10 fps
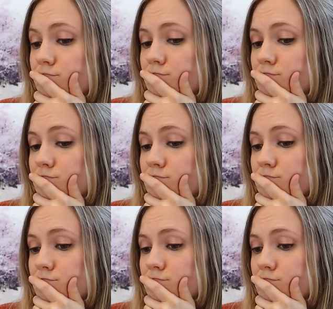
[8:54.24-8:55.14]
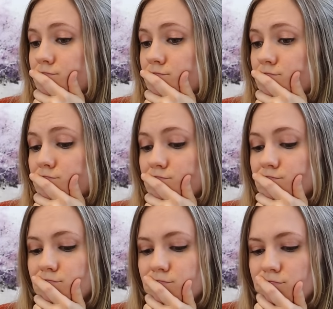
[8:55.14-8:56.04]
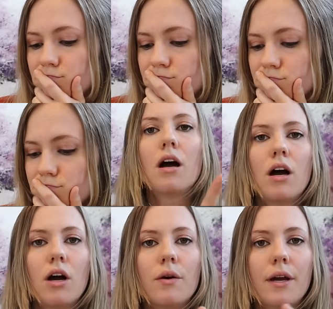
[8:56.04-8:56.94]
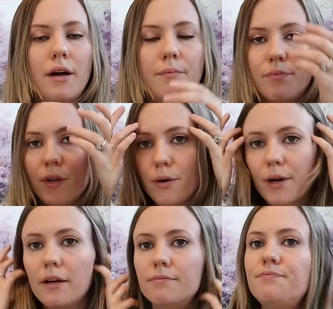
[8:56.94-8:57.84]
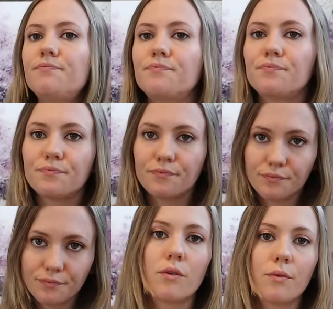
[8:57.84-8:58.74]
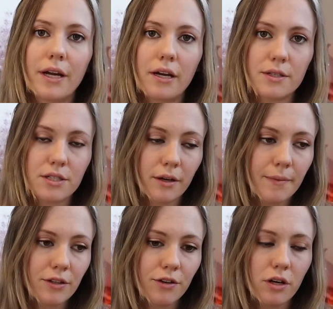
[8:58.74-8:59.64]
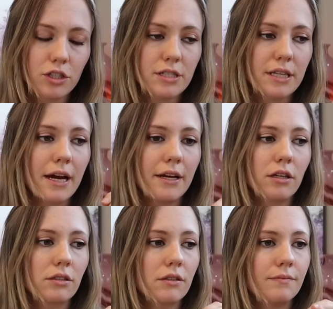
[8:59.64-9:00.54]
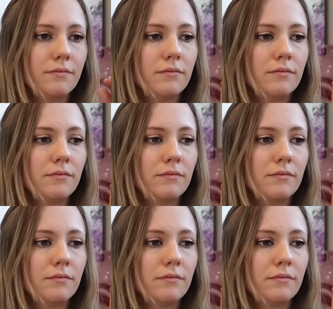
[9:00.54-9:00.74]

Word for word: Mmm. Oh yeah, okay. Right, I was talking about the neurologist and the eye doctor.